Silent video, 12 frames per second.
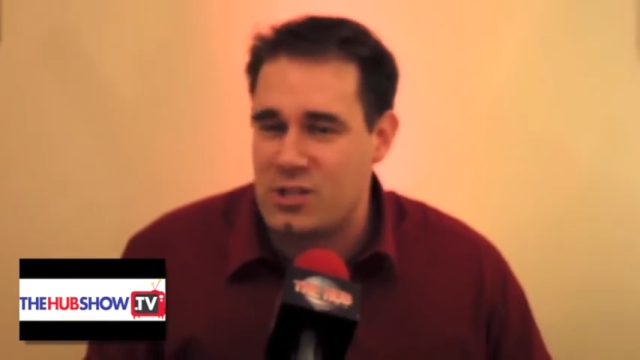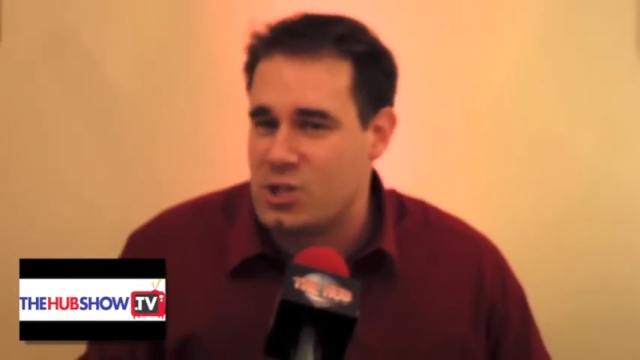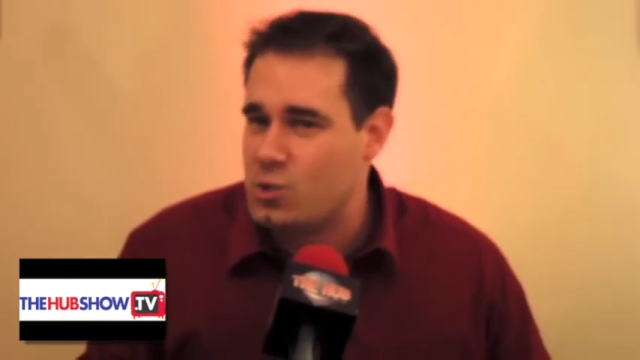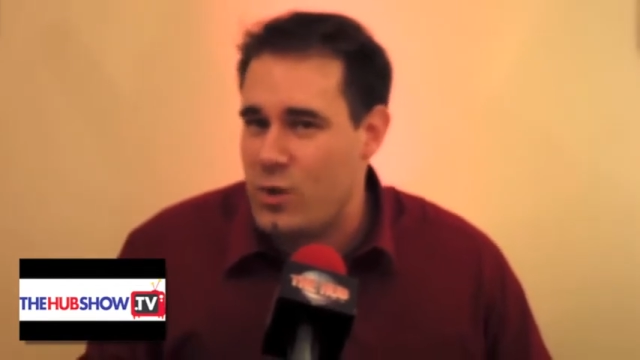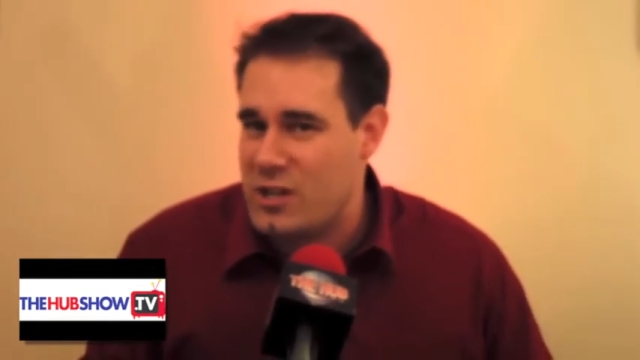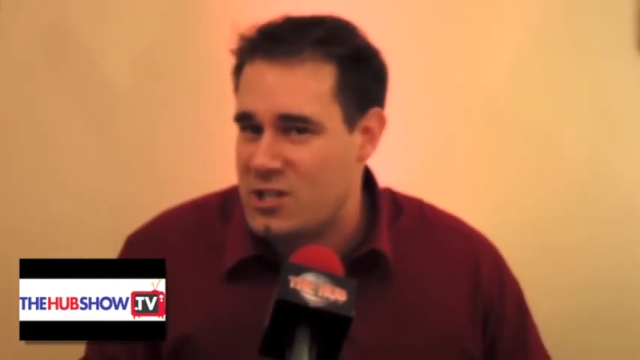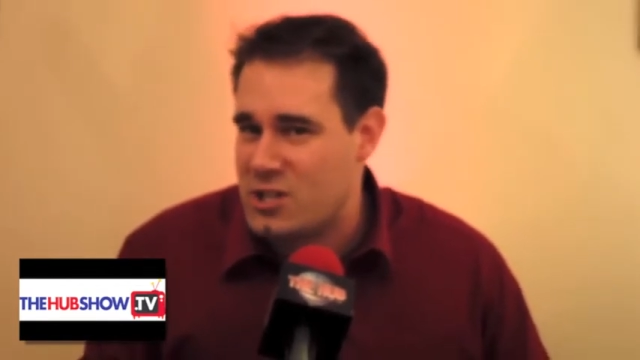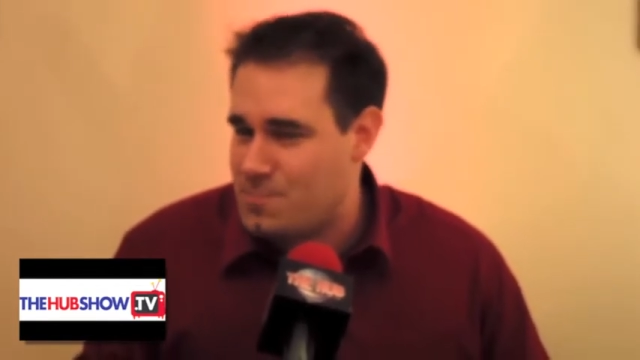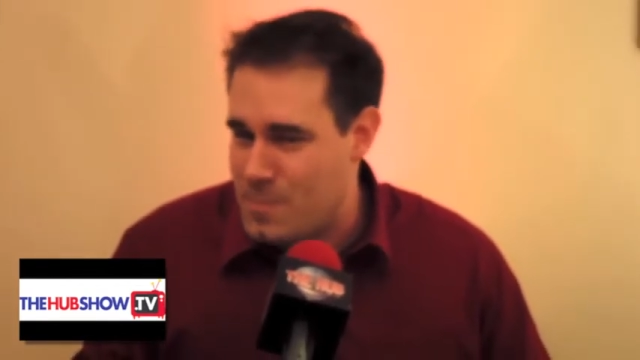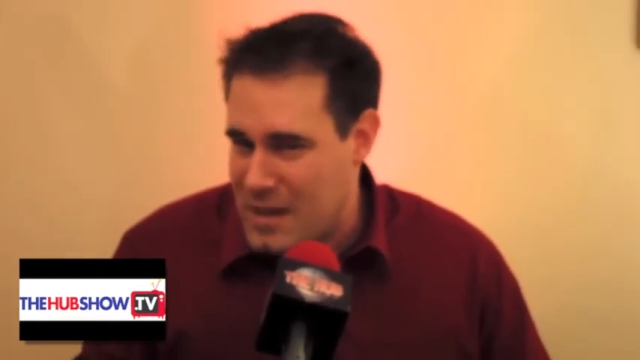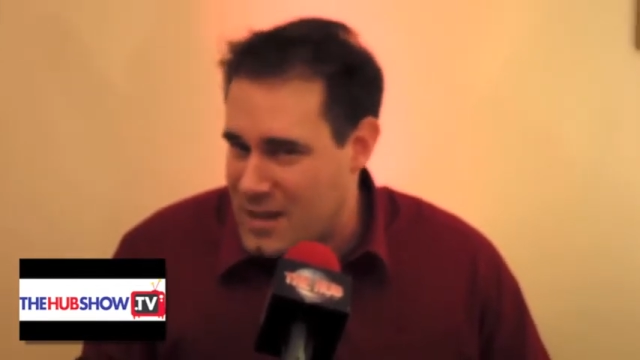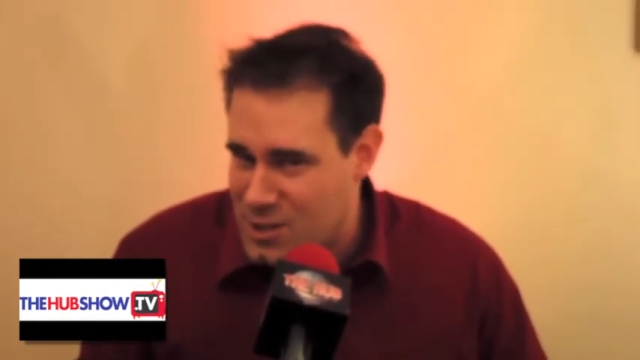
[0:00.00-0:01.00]
a switch as
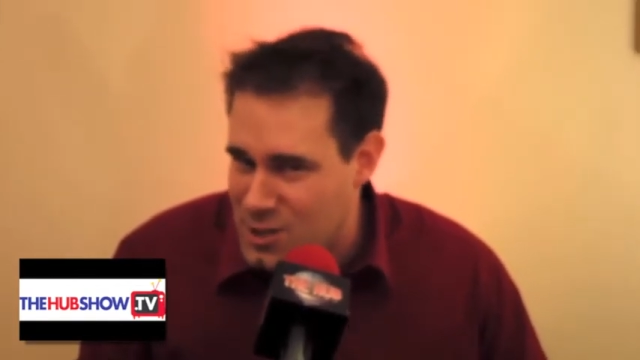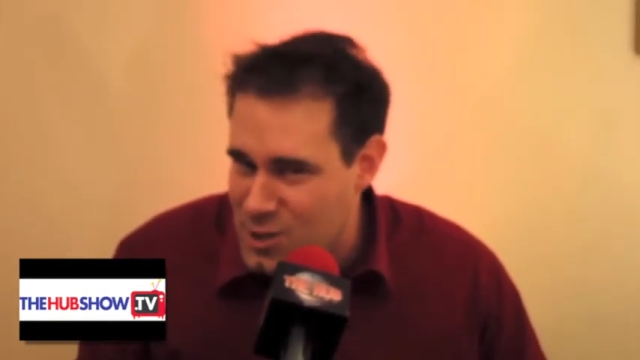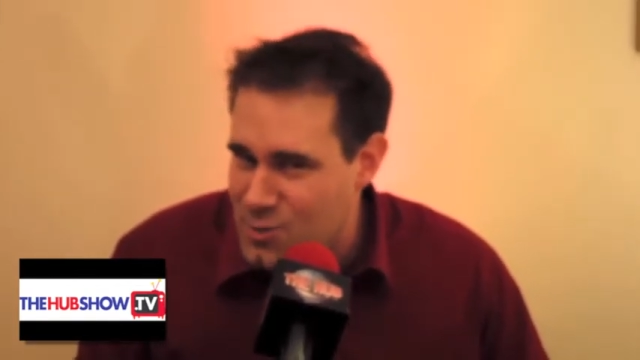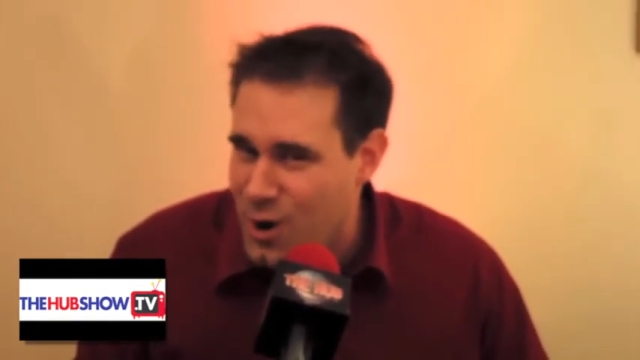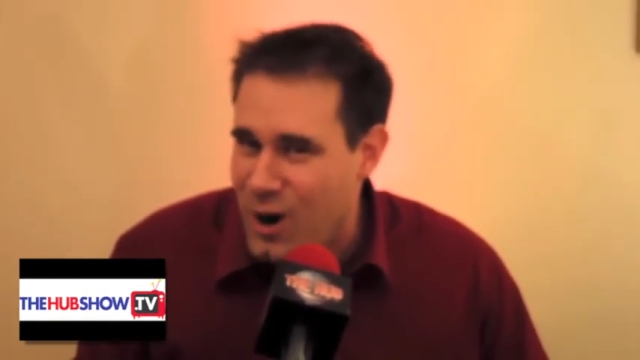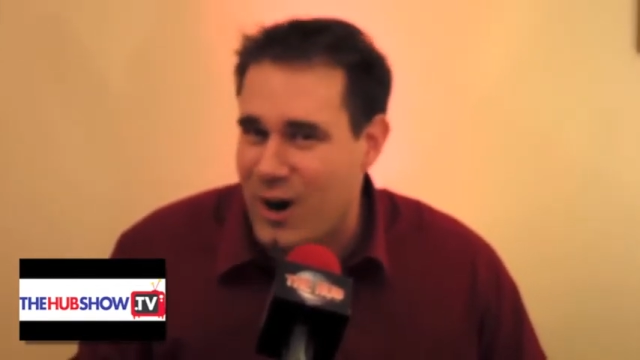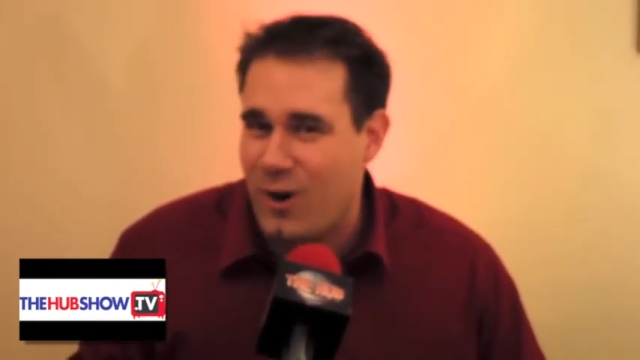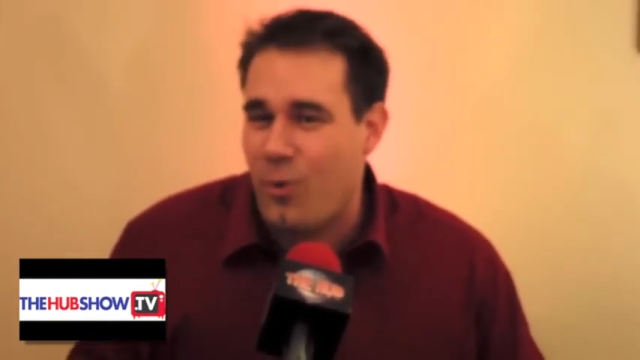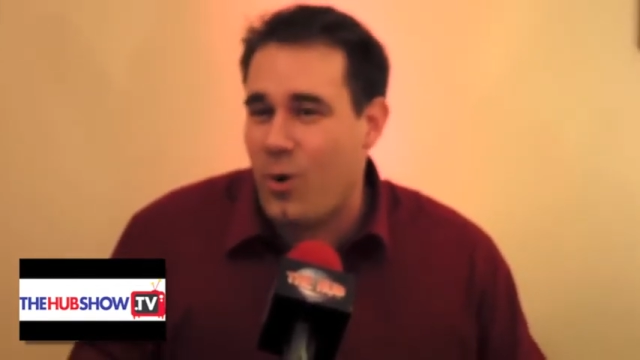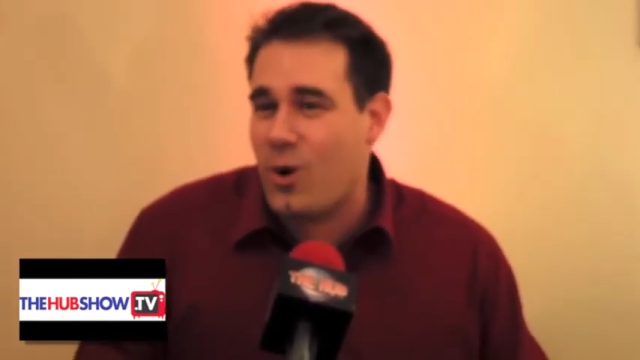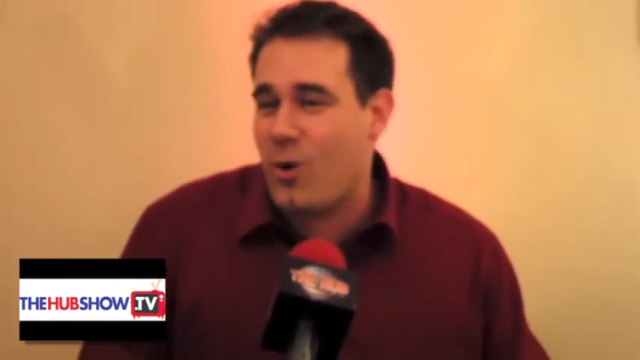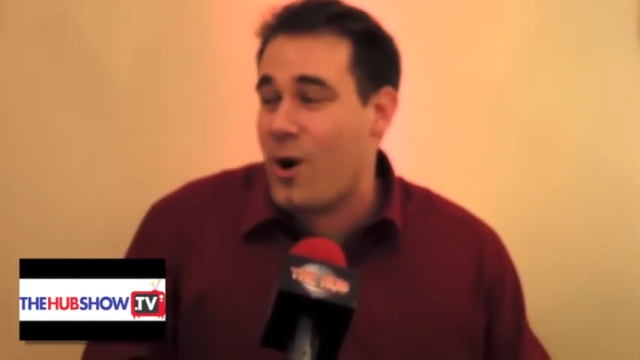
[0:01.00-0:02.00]
big as you are,
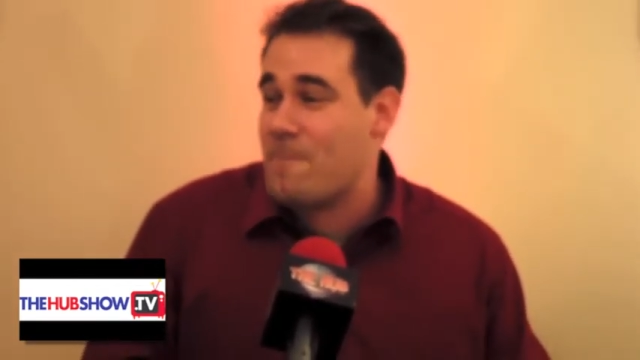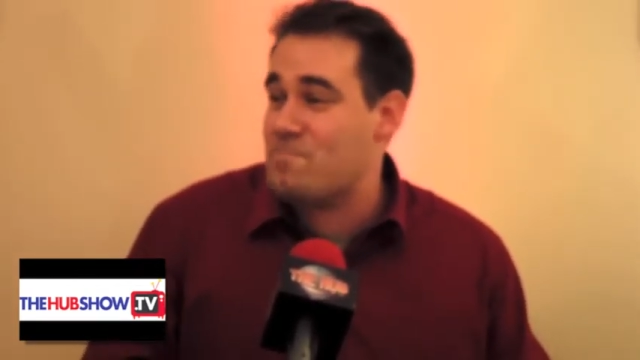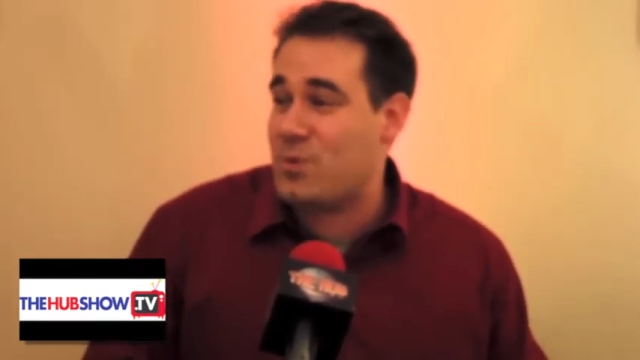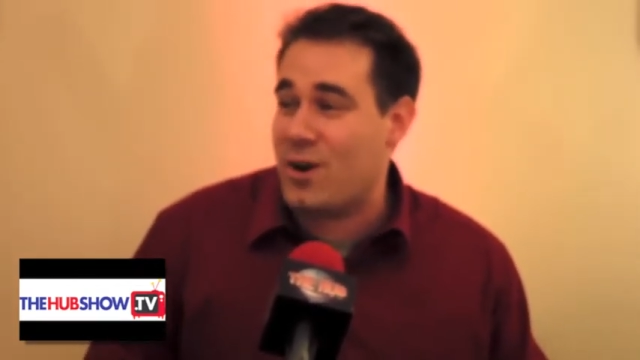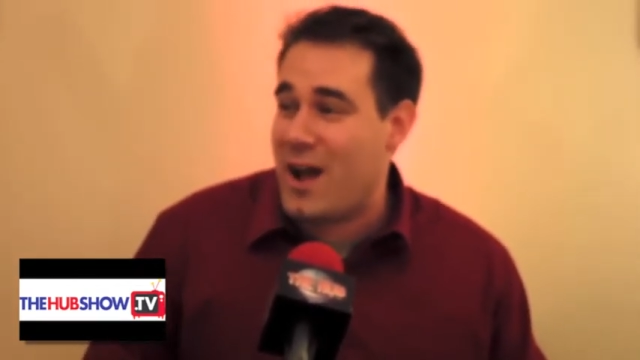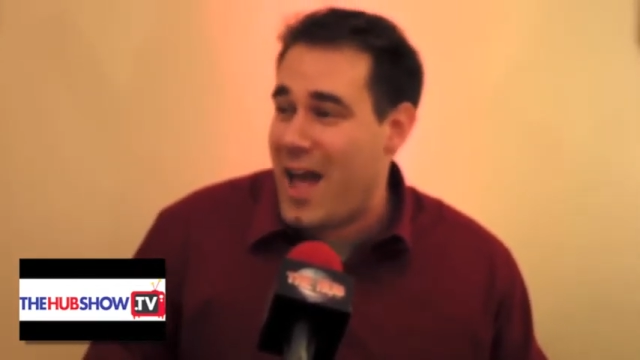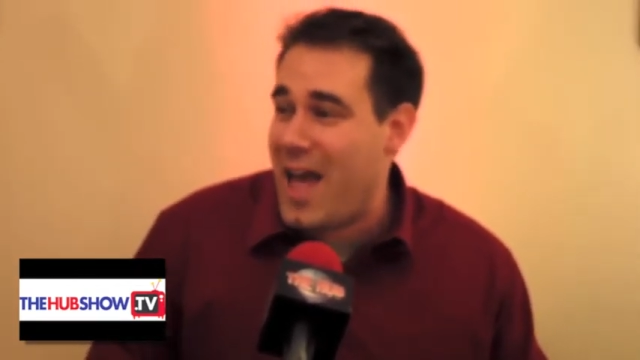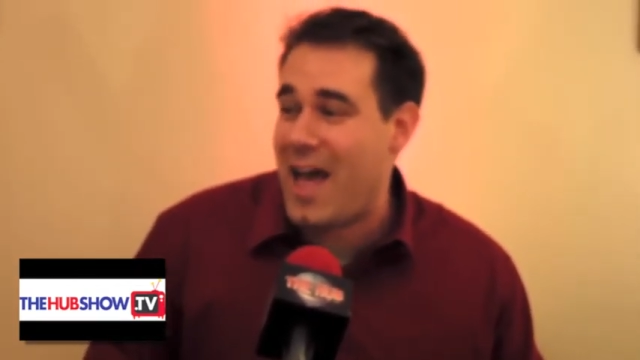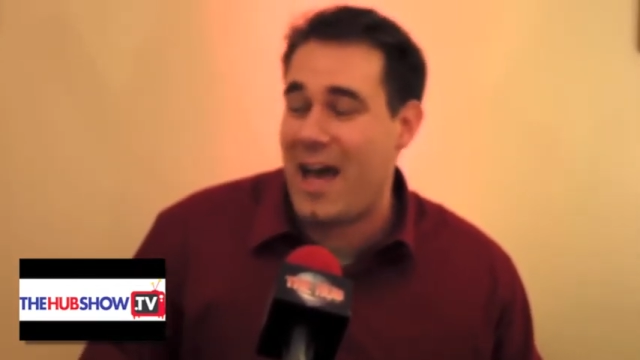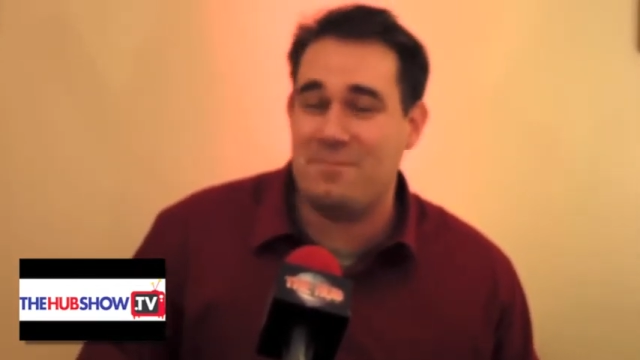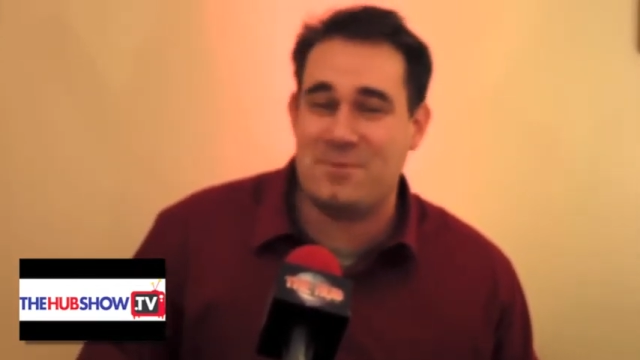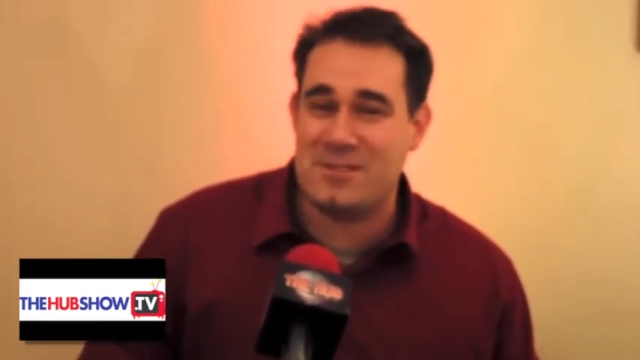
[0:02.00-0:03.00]
or
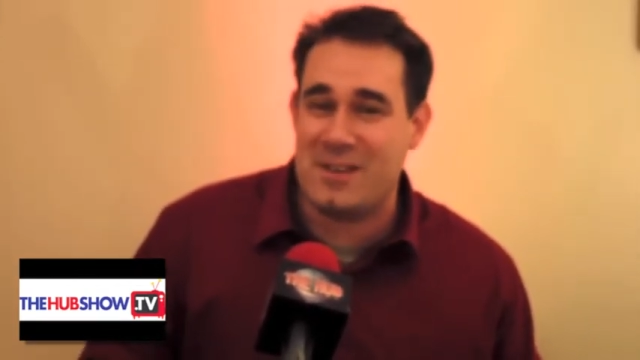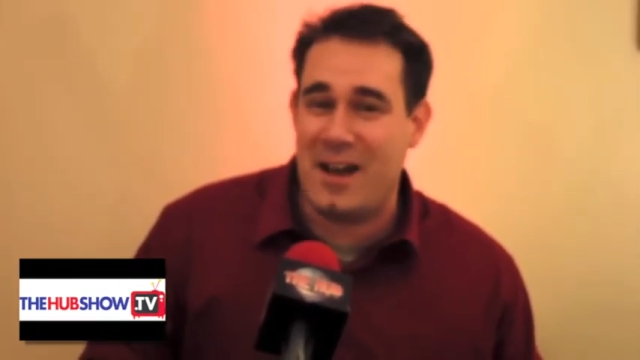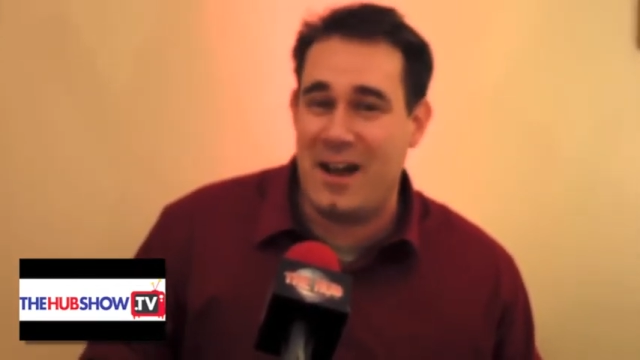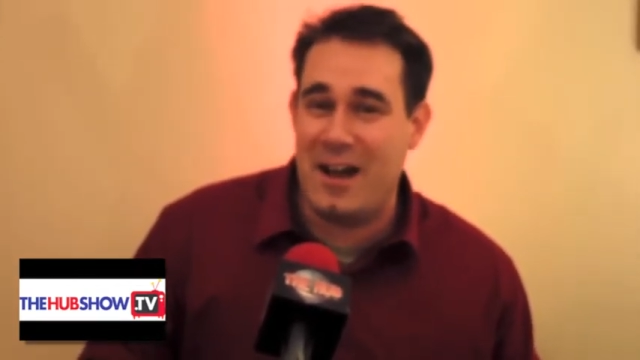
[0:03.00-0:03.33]
perhaps